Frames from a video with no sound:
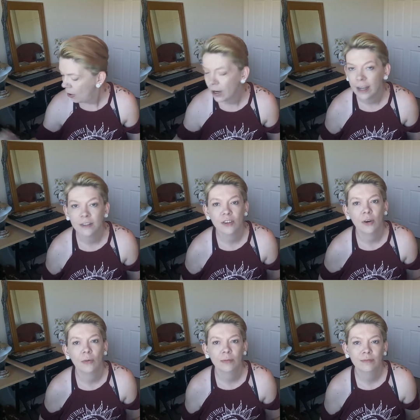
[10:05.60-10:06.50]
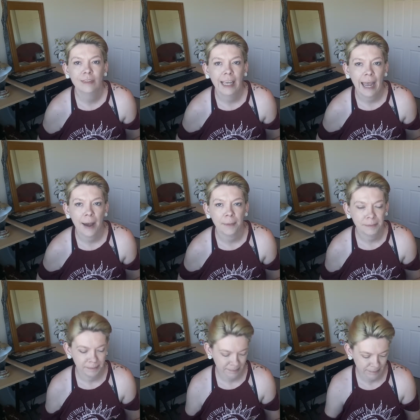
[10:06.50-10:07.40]
Okay, so yeah,
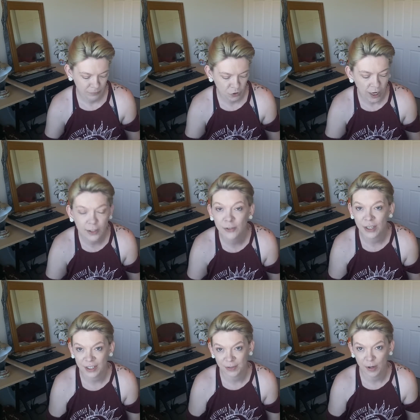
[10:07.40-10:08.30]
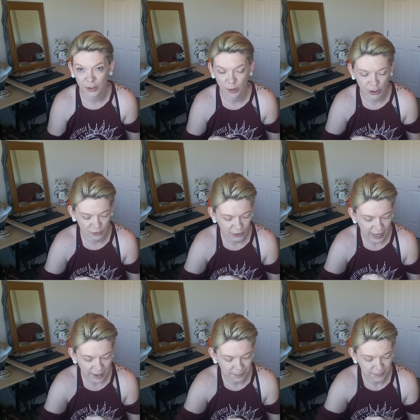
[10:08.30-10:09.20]
tried using a smudge brush for
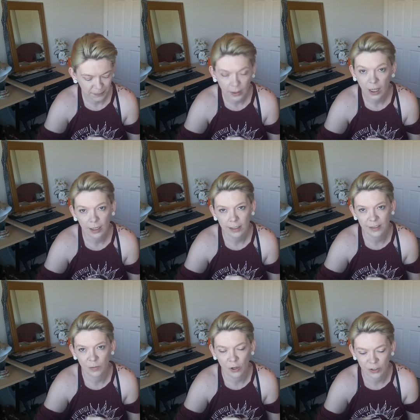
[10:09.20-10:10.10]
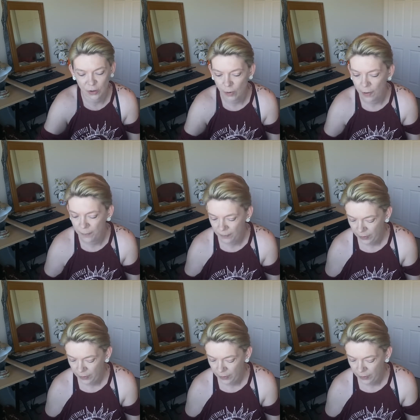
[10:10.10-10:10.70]
that. Doesn't work so well.